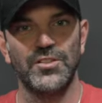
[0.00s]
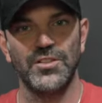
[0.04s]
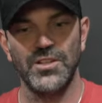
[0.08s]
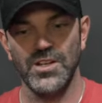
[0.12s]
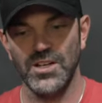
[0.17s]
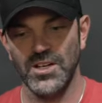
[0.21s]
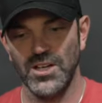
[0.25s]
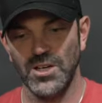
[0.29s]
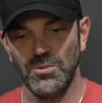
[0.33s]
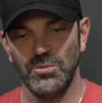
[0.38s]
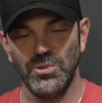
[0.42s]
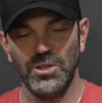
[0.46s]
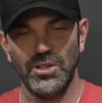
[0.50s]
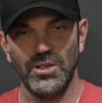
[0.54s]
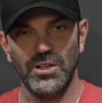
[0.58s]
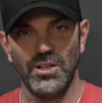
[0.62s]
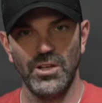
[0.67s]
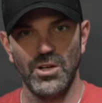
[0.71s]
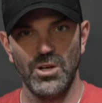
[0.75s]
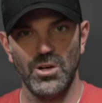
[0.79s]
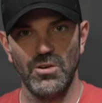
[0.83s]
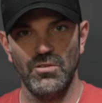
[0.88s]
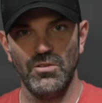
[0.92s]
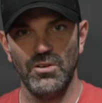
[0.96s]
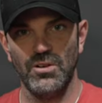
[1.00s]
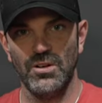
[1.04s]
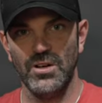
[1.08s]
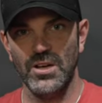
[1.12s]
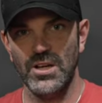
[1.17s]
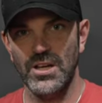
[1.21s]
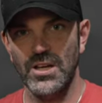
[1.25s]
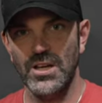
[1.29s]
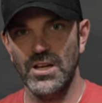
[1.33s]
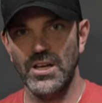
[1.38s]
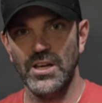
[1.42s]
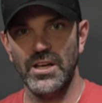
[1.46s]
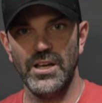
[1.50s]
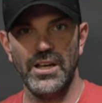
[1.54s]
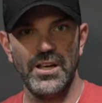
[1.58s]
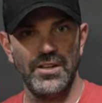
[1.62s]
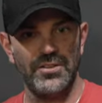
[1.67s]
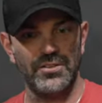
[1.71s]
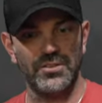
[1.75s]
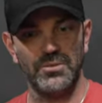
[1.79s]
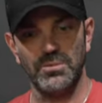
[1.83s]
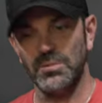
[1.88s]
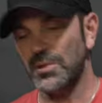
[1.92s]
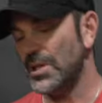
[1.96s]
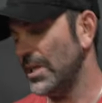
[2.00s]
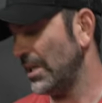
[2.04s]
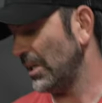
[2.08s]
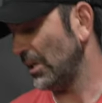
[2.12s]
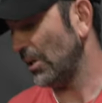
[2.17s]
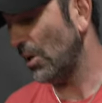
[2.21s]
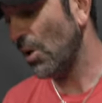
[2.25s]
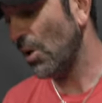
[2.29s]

gear I'm gonna go over. It's getting